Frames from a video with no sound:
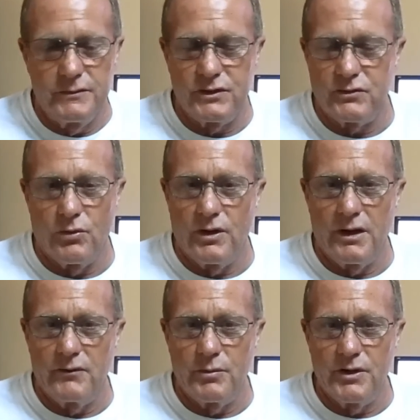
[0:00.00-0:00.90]
just
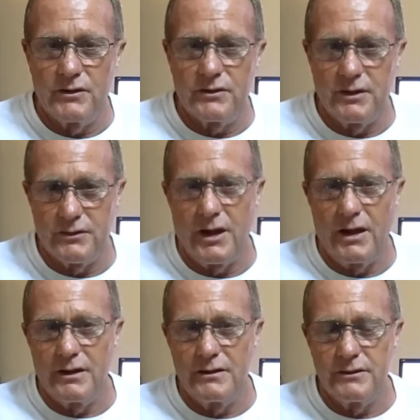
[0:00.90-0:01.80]
whatever, but it's
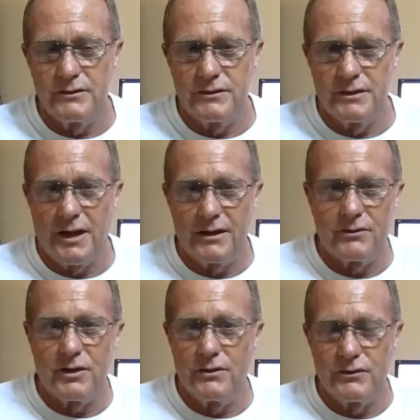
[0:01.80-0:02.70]
kind of
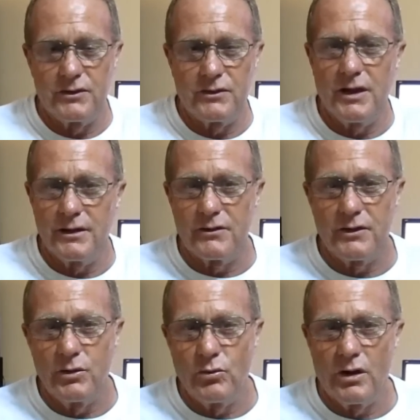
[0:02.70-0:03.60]
gross. It's kind of
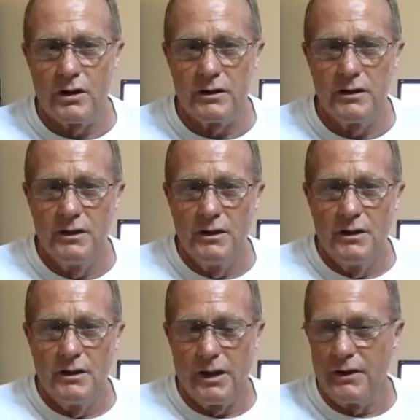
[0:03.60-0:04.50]
green water.
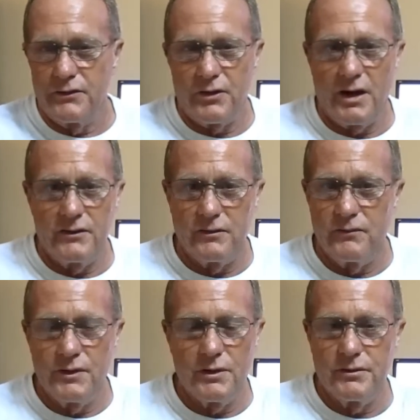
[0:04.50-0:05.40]
A lot of trash and
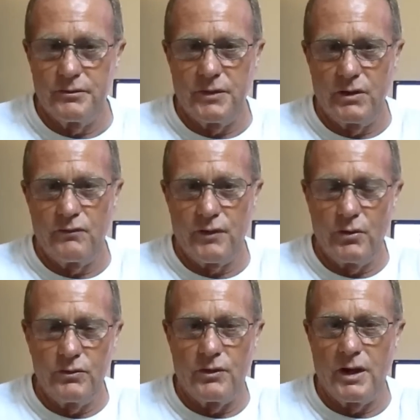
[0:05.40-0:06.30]
filth and
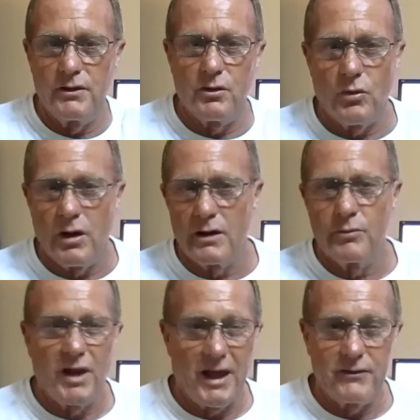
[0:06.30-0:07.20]
floating around in the
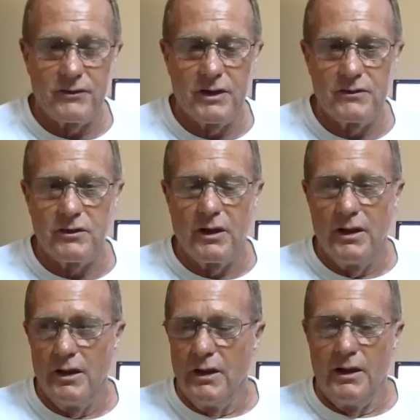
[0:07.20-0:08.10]
water, plastics.
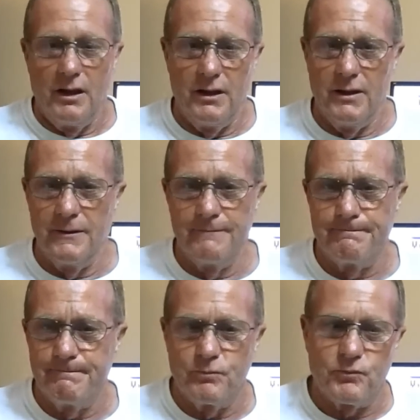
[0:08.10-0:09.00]

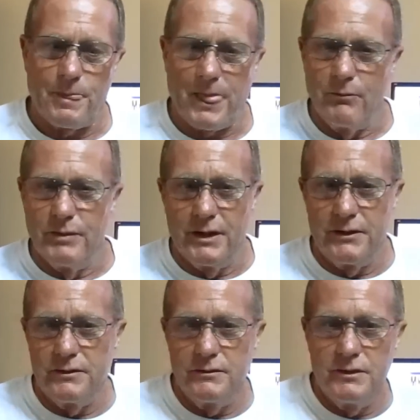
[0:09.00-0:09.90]

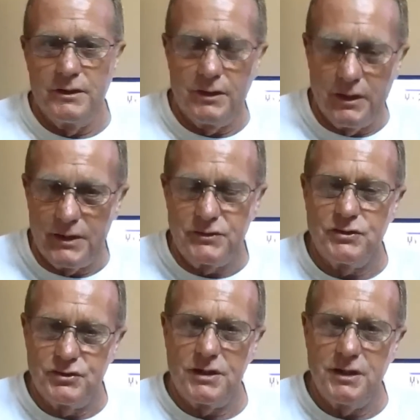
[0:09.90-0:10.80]
But it lets
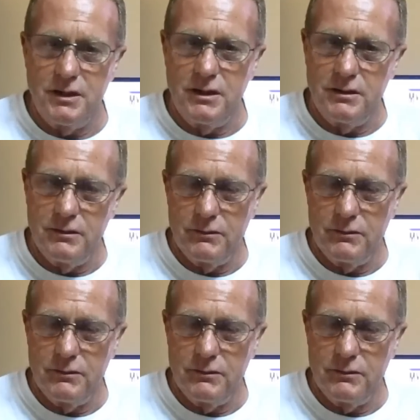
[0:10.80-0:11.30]
you see